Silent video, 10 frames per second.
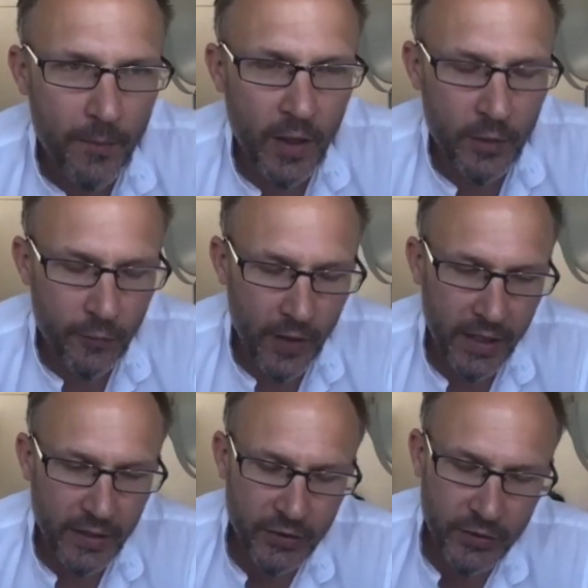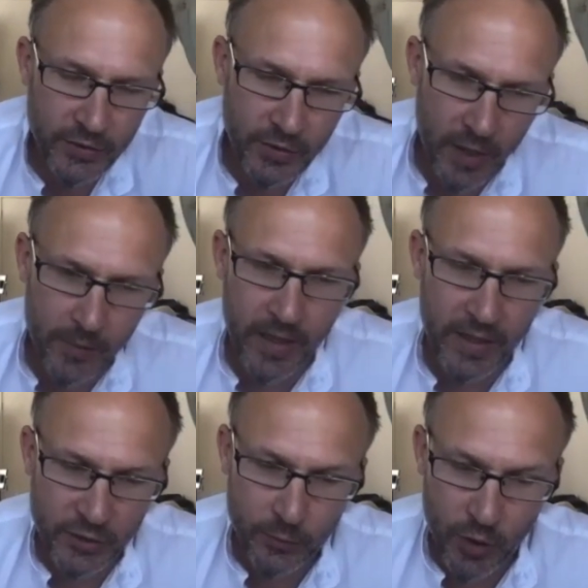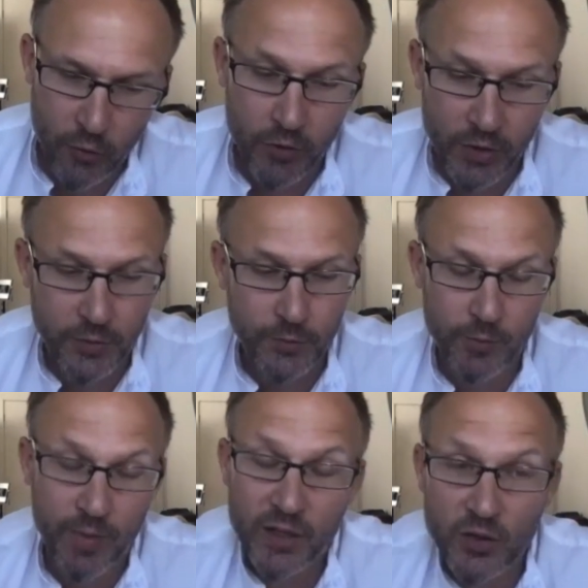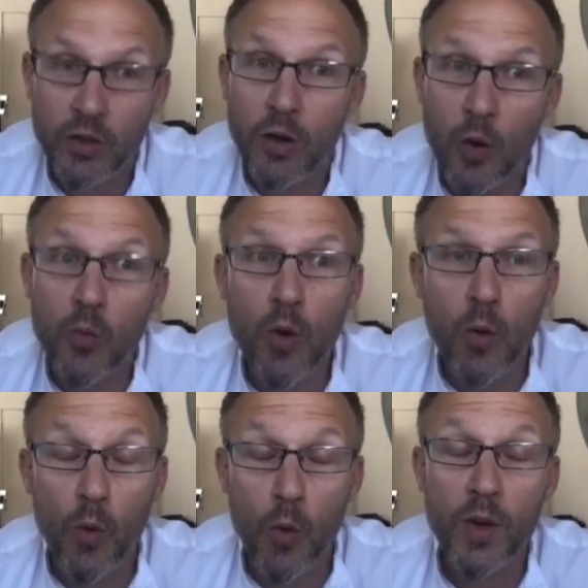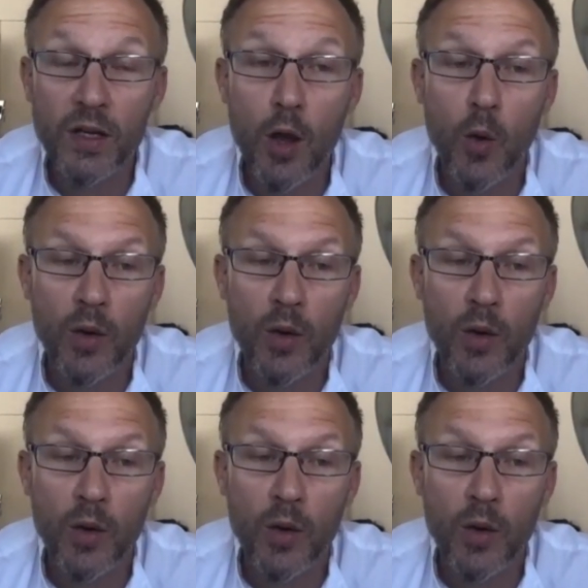advice and some generalisms based on what we know.